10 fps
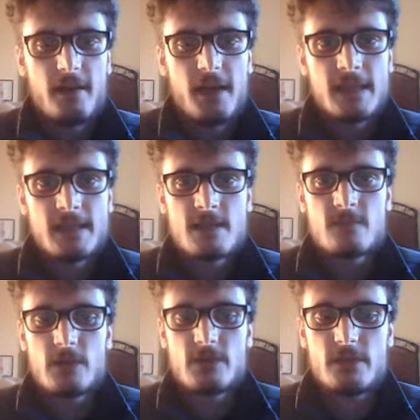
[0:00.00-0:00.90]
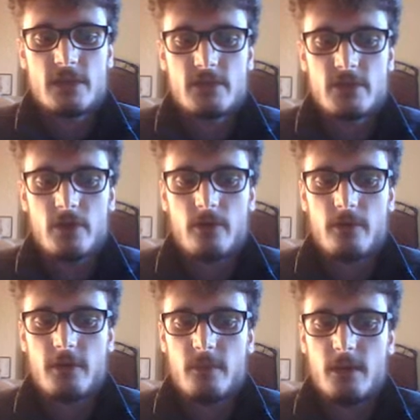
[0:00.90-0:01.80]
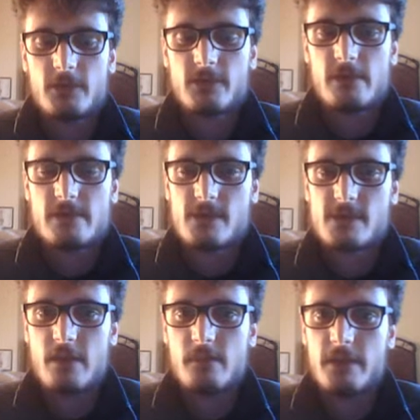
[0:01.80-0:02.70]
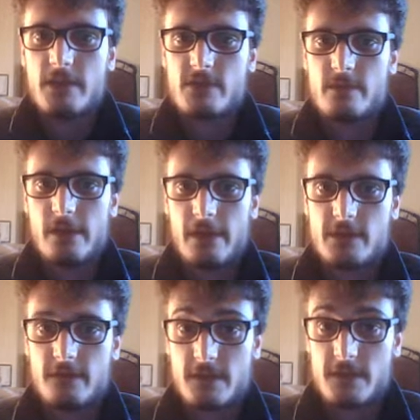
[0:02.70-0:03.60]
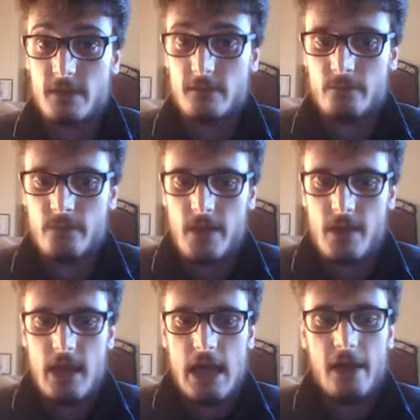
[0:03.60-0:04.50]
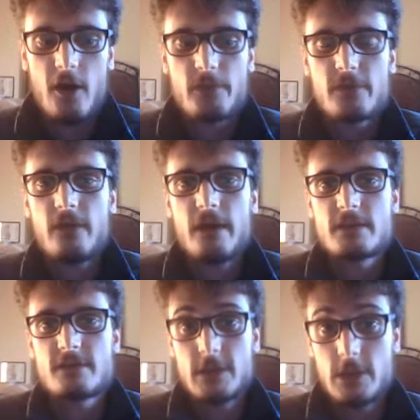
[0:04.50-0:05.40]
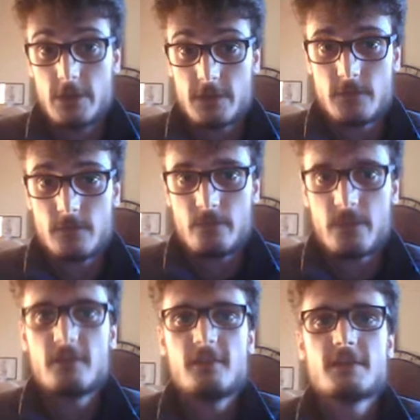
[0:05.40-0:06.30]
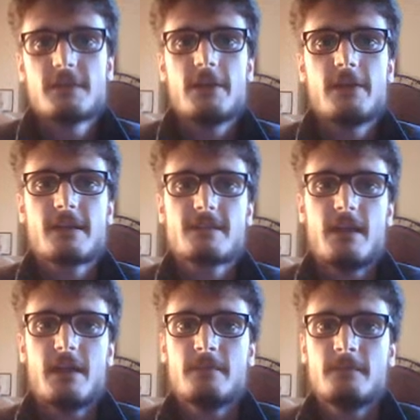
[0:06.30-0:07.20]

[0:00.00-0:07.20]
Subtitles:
This is what you need to know about random sampling using Microsoft Excel. I hope you find this video useful. See you next time.